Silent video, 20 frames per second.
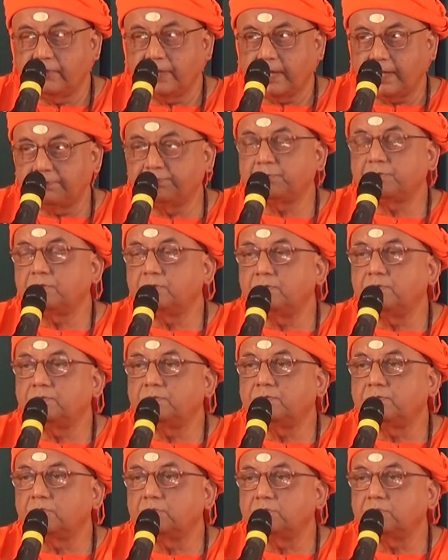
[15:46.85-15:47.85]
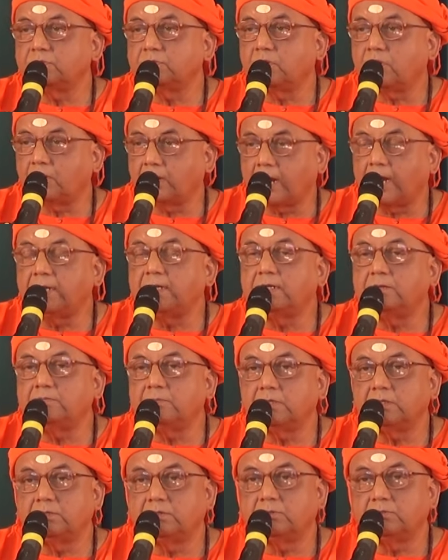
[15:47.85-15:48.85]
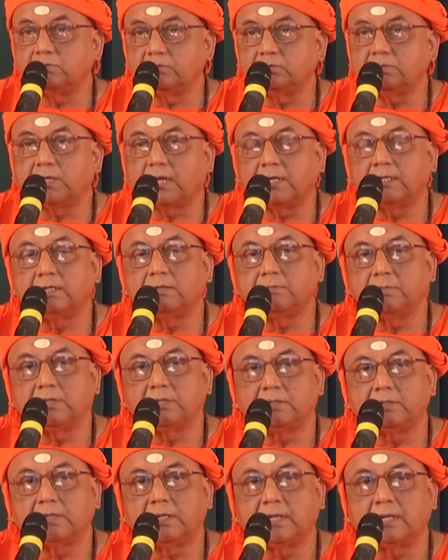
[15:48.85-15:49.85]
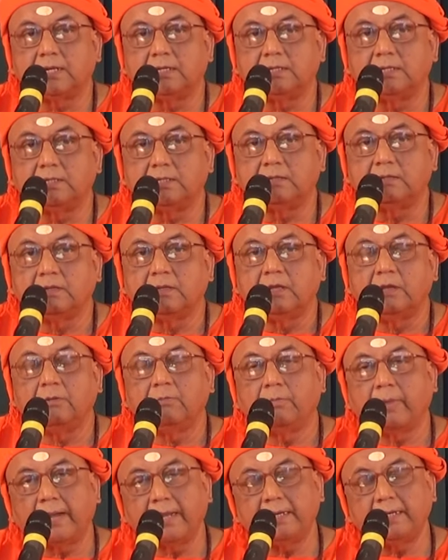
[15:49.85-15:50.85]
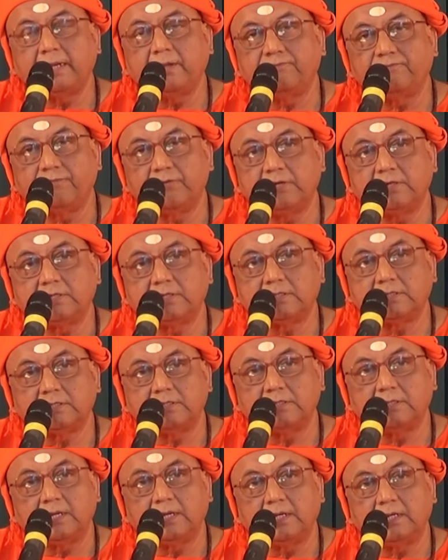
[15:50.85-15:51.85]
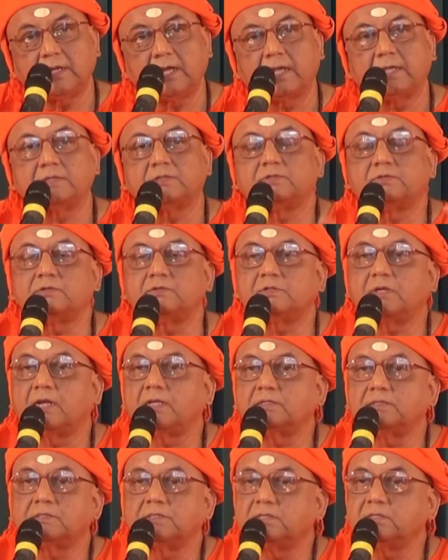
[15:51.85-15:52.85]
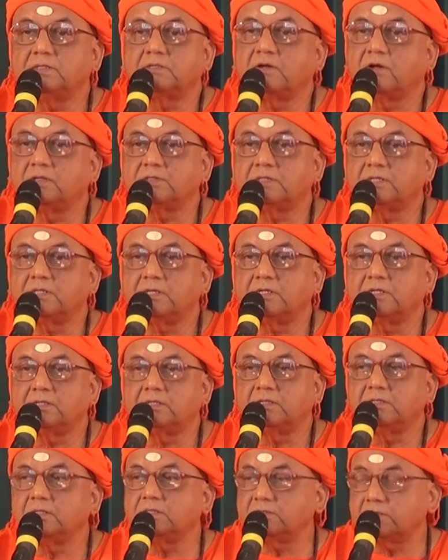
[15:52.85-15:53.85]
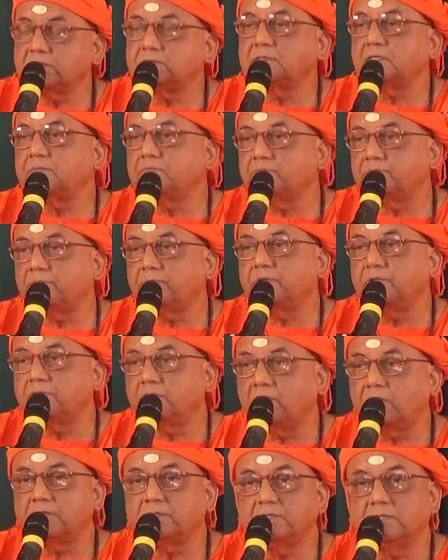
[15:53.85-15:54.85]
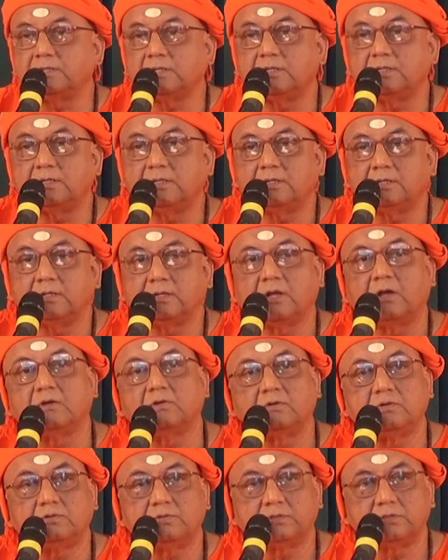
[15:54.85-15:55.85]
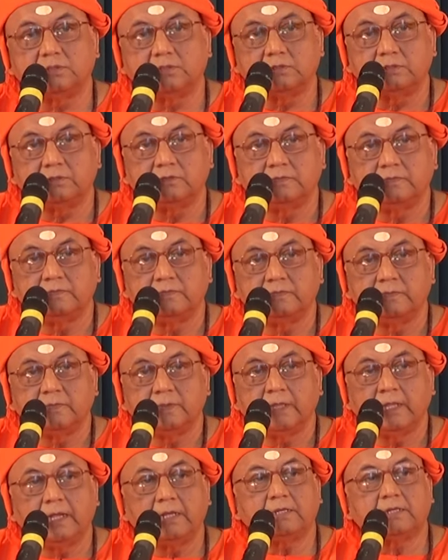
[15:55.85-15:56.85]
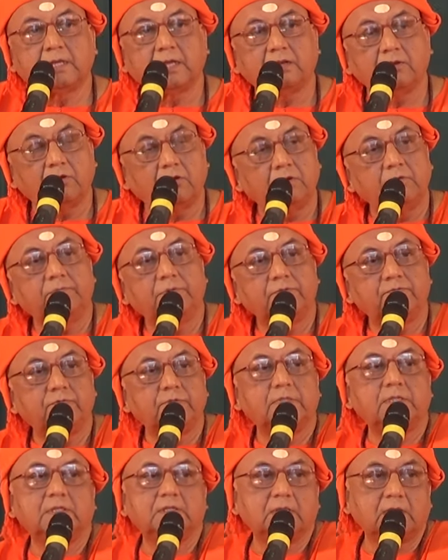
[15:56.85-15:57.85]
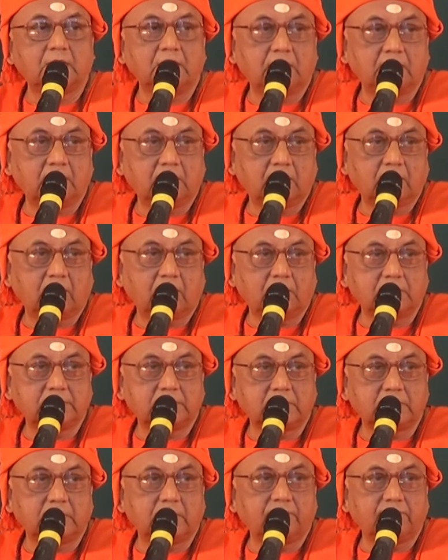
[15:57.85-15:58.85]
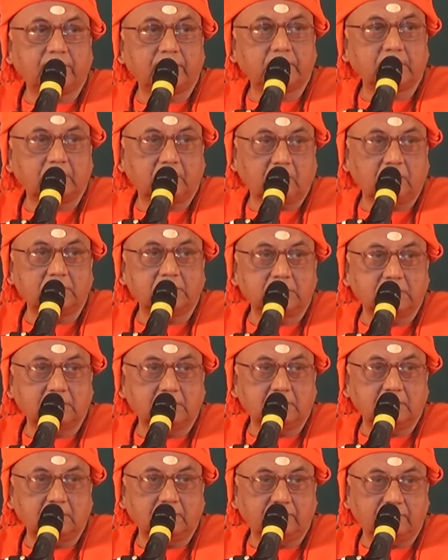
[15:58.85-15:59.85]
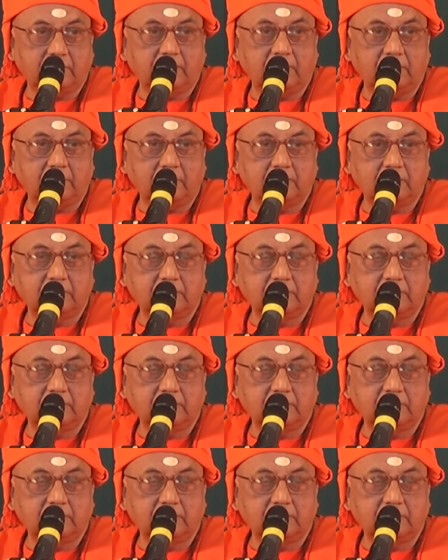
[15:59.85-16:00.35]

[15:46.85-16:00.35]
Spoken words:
absolute truth or ultimate truth, ultimate reality, by definition it has to transcend causality. This is a simple logical conclusion. It cannot be within the cause and effect logical fold.